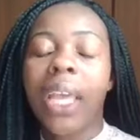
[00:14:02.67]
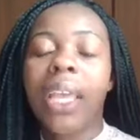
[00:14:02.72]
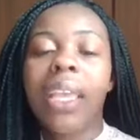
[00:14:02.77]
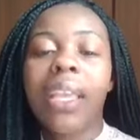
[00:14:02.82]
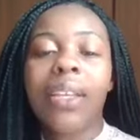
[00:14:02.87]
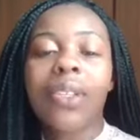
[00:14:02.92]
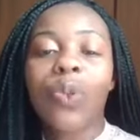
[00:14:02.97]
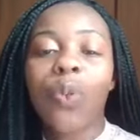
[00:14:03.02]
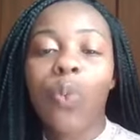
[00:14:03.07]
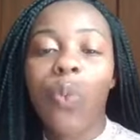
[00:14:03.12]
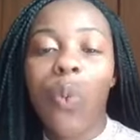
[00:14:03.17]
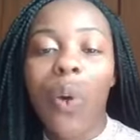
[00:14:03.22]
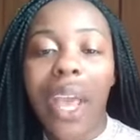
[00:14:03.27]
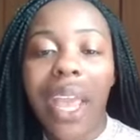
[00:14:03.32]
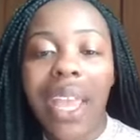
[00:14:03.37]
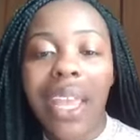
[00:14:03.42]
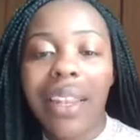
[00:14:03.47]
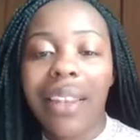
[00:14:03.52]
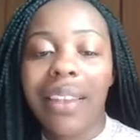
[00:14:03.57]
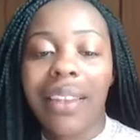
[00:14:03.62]
he is
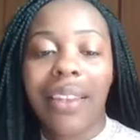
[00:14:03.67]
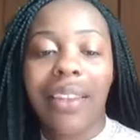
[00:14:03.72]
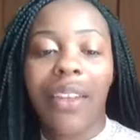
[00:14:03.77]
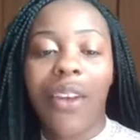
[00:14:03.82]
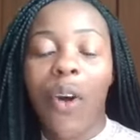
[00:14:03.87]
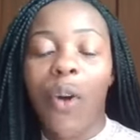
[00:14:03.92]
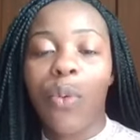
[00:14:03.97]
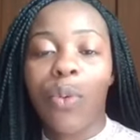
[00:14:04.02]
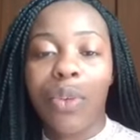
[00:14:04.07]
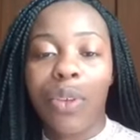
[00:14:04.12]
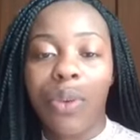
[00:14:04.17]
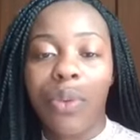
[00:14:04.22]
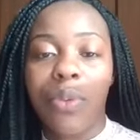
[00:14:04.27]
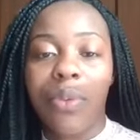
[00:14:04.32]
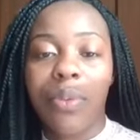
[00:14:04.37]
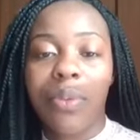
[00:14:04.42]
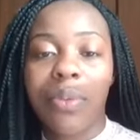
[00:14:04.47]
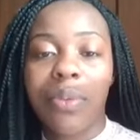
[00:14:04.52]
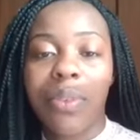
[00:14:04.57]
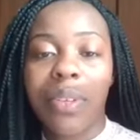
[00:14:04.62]
waiting on you
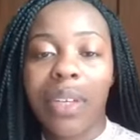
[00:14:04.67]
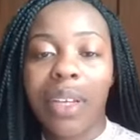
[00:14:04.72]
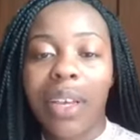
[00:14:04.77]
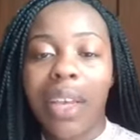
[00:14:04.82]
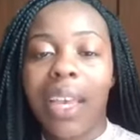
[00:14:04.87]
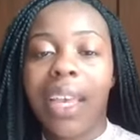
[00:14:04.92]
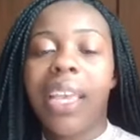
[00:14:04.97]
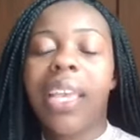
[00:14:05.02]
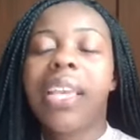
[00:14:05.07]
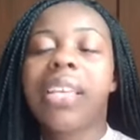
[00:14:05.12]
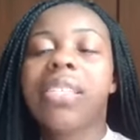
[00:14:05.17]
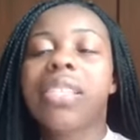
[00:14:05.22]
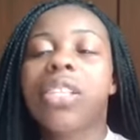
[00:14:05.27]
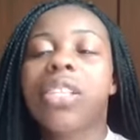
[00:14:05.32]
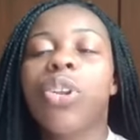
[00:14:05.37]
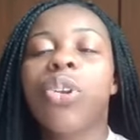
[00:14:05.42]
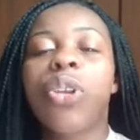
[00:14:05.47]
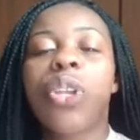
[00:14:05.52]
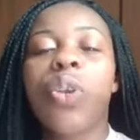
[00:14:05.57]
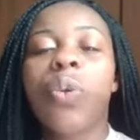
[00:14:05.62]
he is
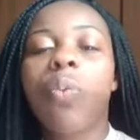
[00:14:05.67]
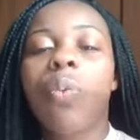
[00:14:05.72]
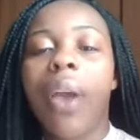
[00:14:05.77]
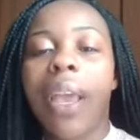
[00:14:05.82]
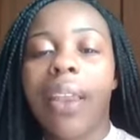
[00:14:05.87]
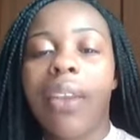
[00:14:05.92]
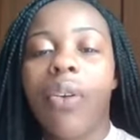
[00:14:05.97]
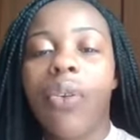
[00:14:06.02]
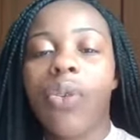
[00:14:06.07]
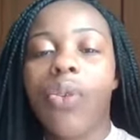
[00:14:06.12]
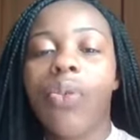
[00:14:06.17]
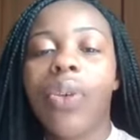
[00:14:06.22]
literally waiting on you.